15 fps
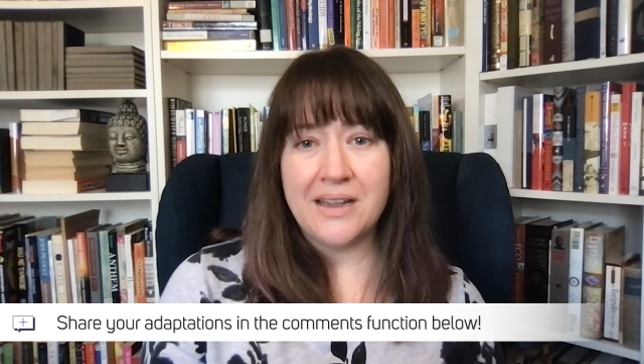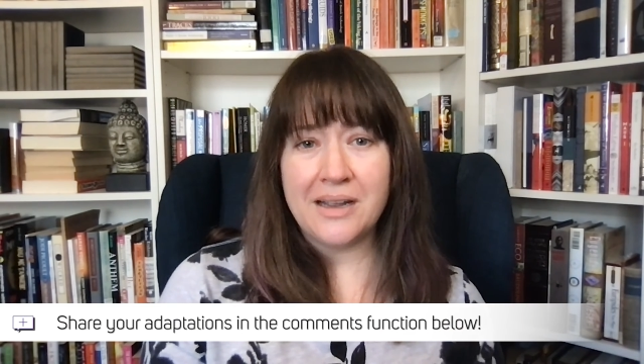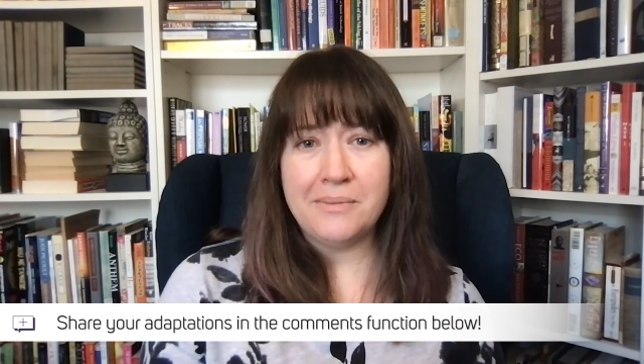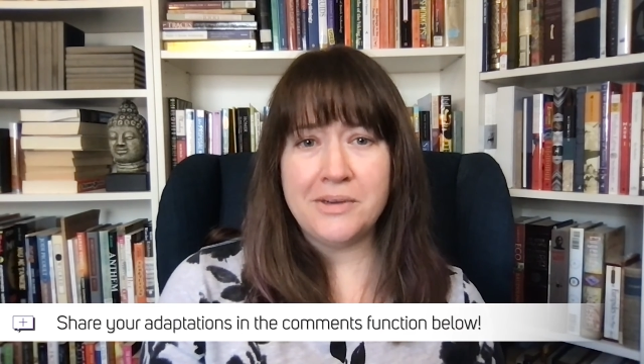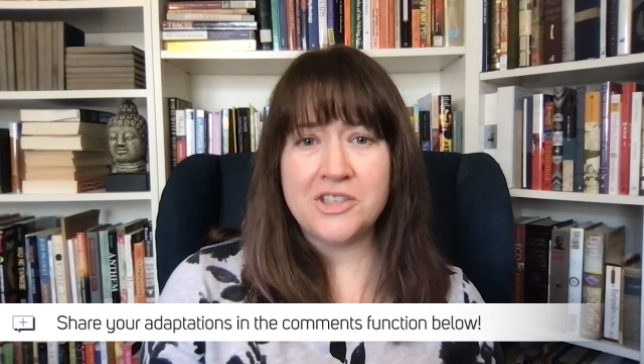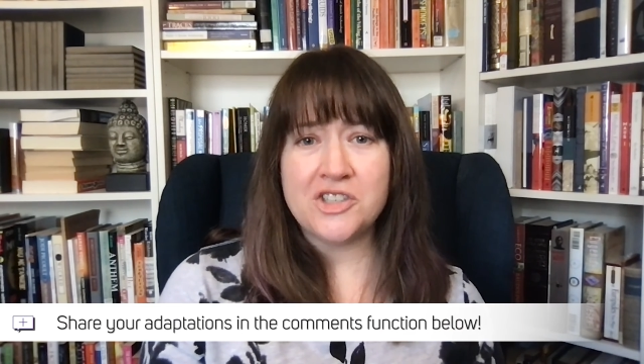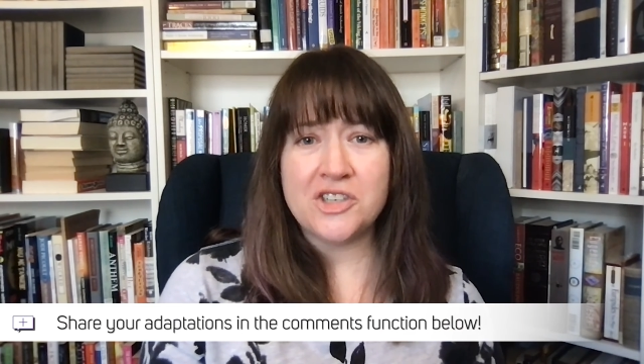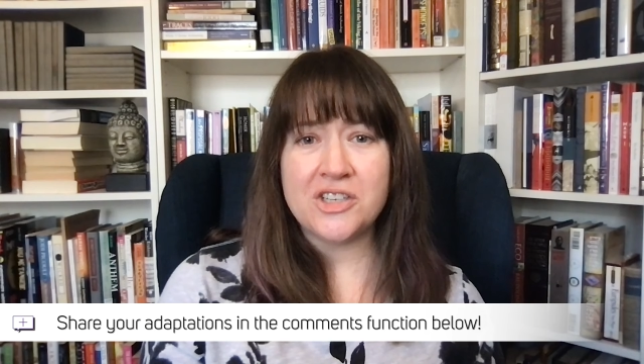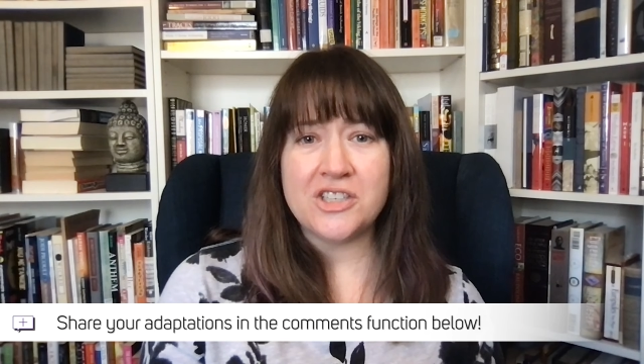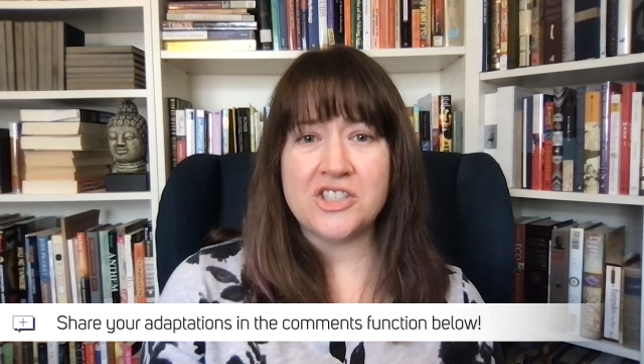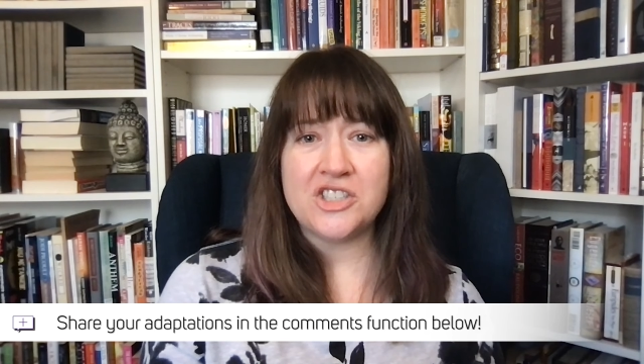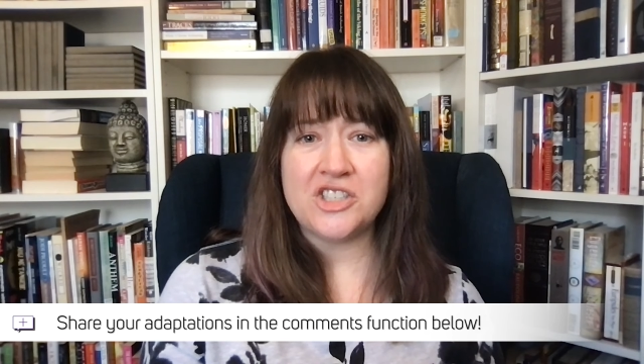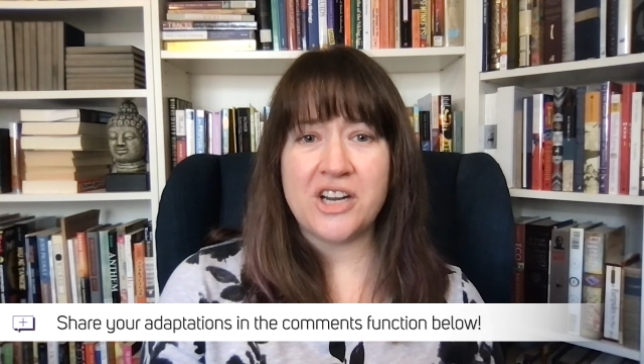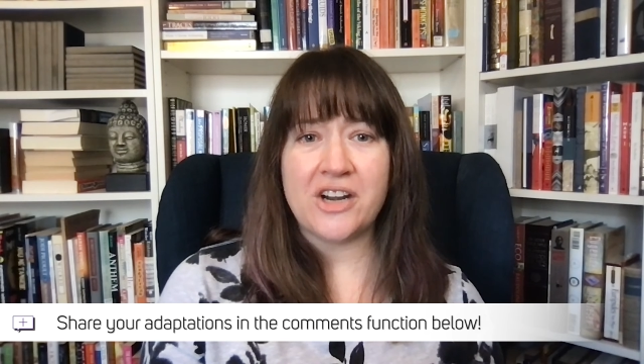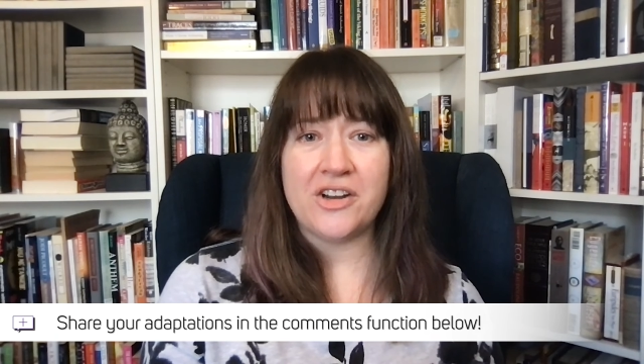and be sure to
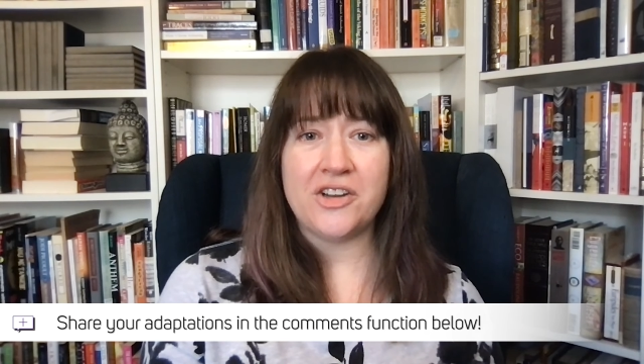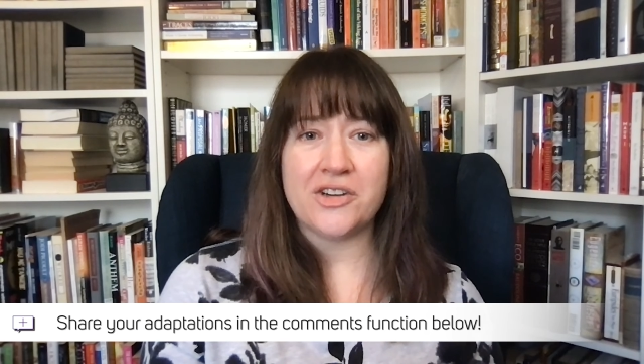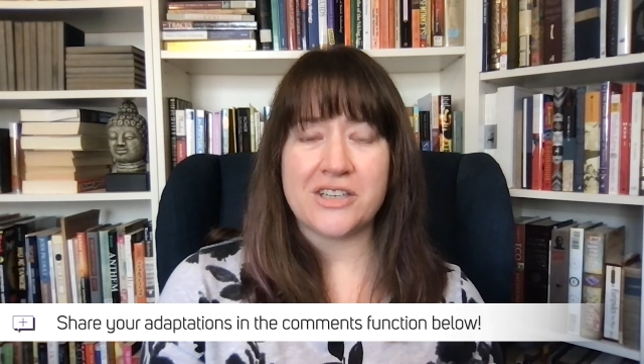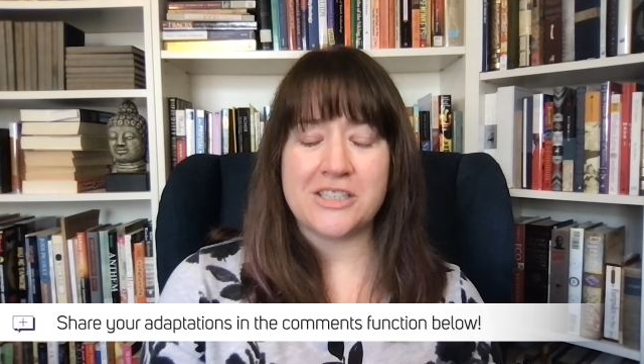share your